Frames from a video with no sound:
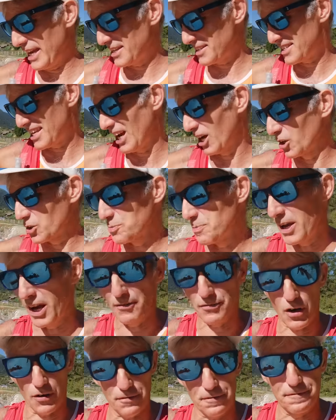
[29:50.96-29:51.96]
it tells me
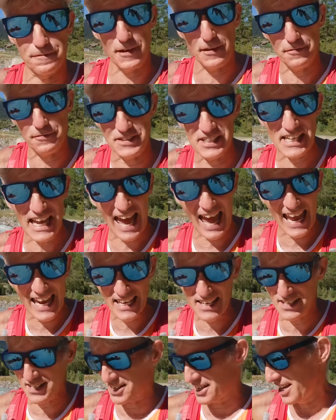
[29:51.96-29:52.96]
I've got
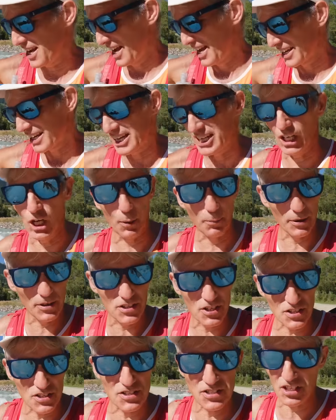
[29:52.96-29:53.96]
58
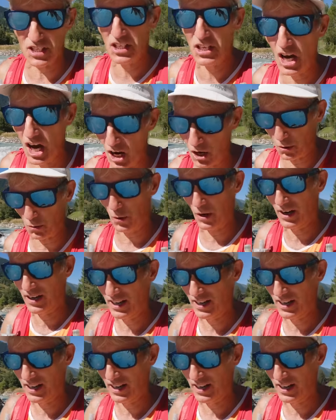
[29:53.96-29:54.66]
kilometers to go.